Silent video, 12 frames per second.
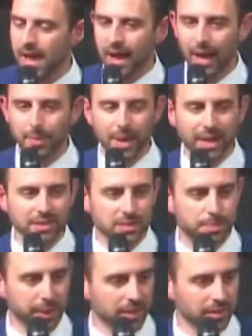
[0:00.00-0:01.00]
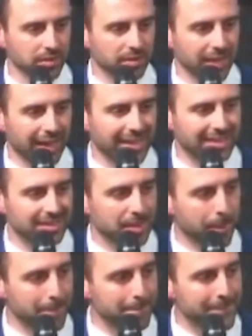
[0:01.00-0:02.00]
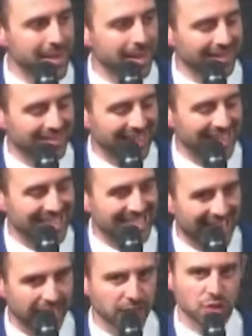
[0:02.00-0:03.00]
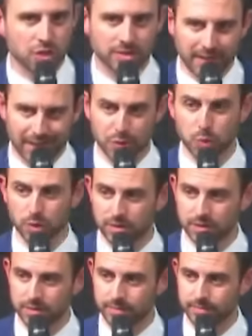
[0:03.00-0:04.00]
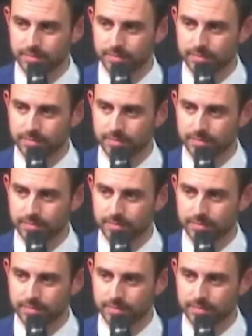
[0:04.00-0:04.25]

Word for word: Hamas built its, its intelligence headquarters